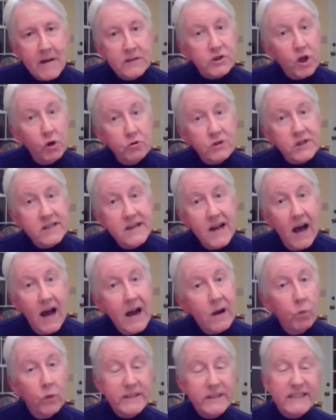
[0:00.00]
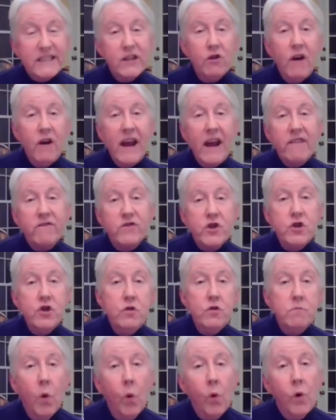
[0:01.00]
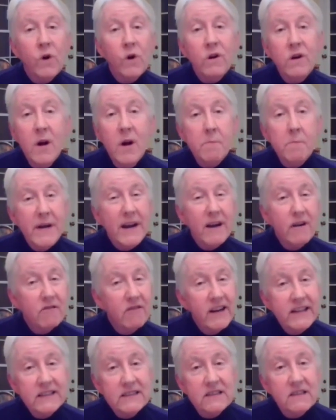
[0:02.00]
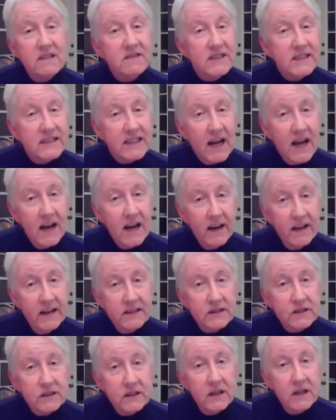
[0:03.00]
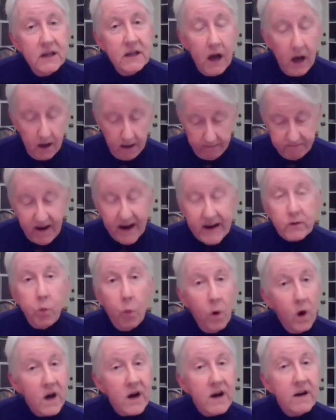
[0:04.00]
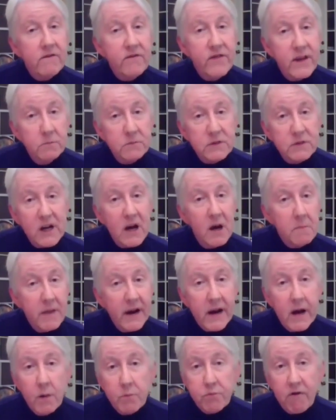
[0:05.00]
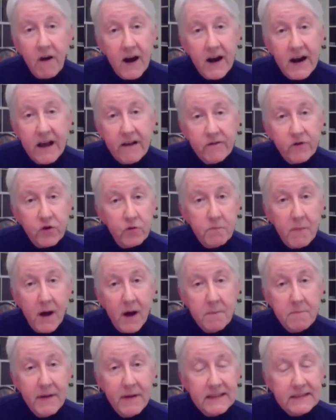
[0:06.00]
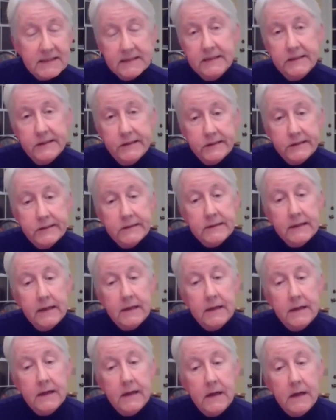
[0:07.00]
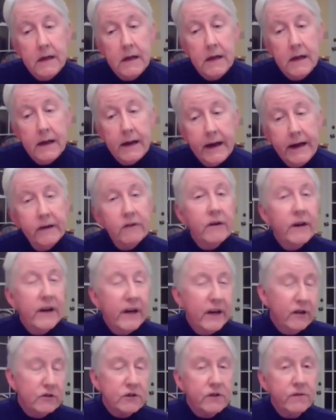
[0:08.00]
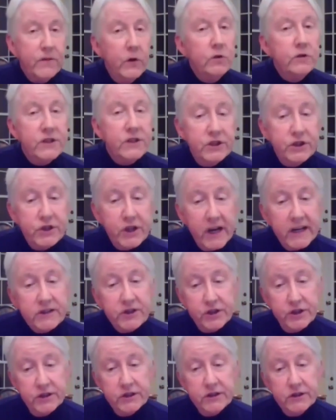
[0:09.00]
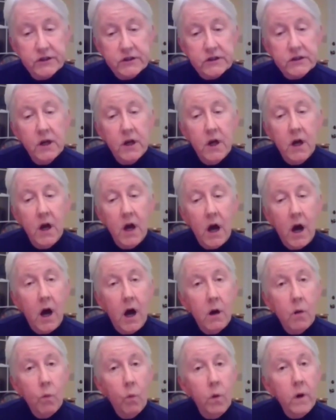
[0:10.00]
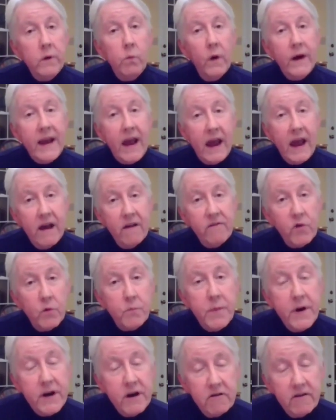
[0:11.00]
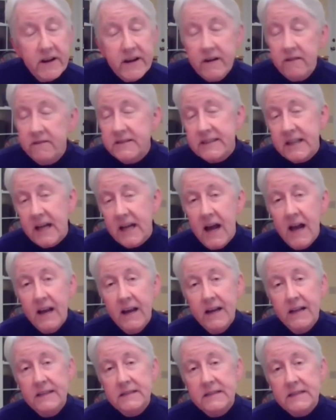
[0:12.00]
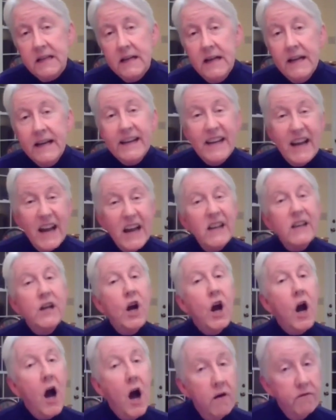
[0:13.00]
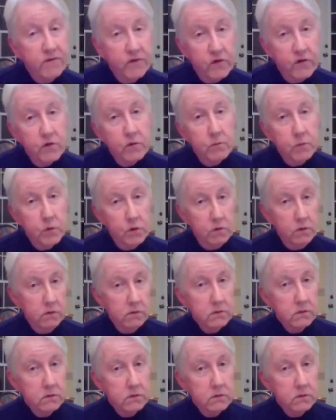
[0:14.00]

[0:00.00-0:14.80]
So tonight we still have two more periods of silence. In fact, one of them coming up right after my message. Here's a few suggestions. When we have a period of silence, get comfortable.